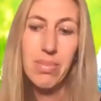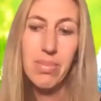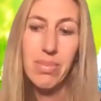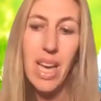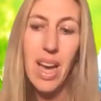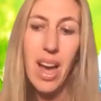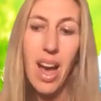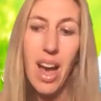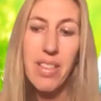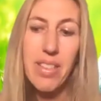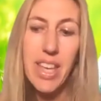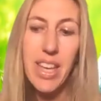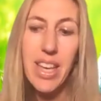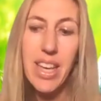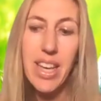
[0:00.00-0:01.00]
yeah, I
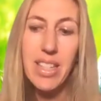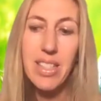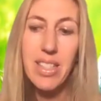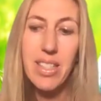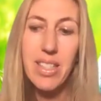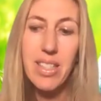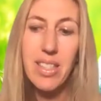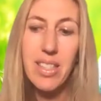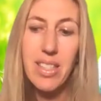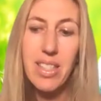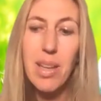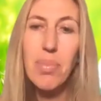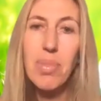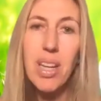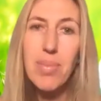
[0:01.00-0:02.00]
think it's
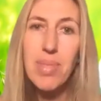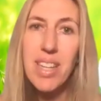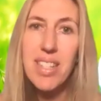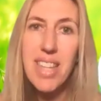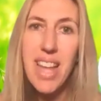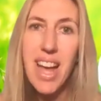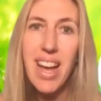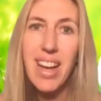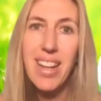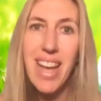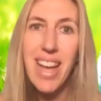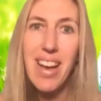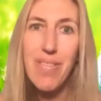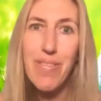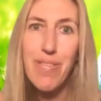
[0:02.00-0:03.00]
sometimes there's
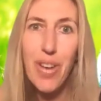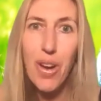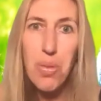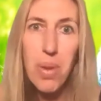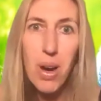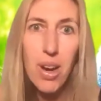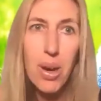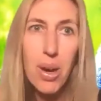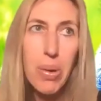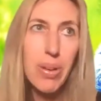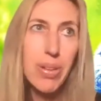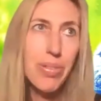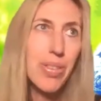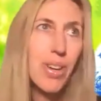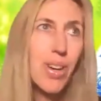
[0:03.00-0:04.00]
that
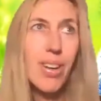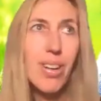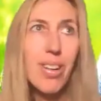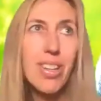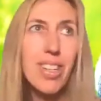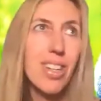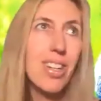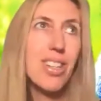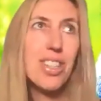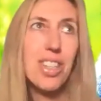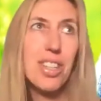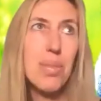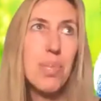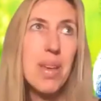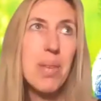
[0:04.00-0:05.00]
FOMO of, oh gosh,
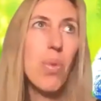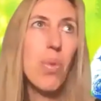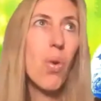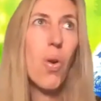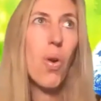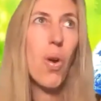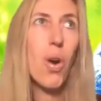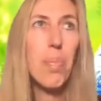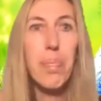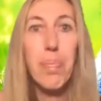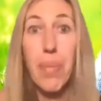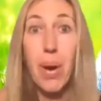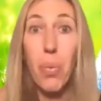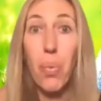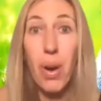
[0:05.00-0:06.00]
I could make more,
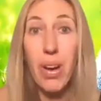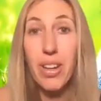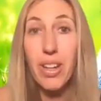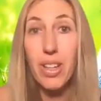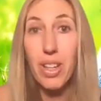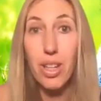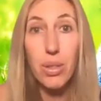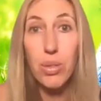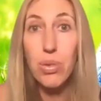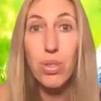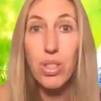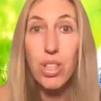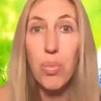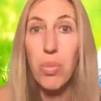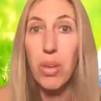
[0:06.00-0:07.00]
but one could
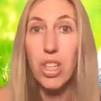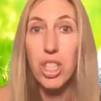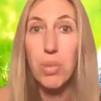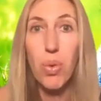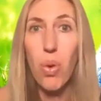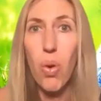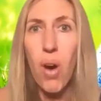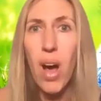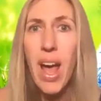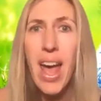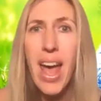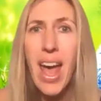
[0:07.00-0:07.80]
lose so much more.